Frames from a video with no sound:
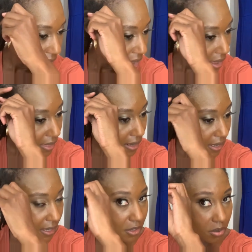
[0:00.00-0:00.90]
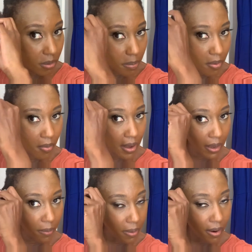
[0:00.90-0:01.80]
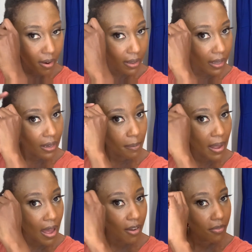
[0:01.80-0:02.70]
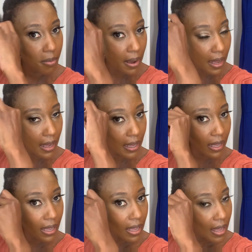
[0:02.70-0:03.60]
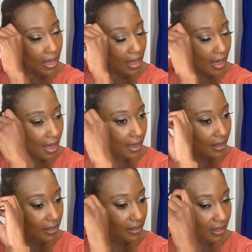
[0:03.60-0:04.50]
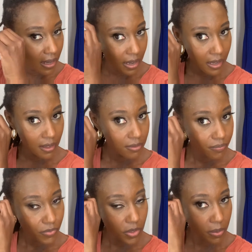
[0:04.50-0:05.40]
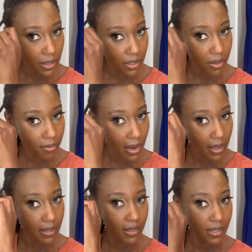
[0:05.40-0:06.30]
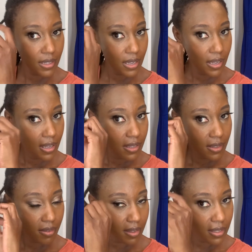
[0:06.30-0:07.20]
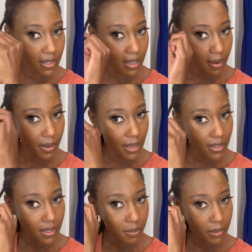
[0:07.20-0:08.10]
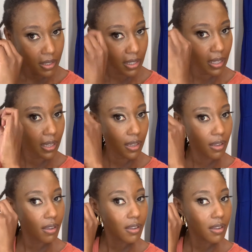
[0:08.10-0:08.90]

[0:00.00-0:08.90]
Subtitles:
and then I get to a point where again I'm halfway and I twist the rest. So this is how it ends up looking.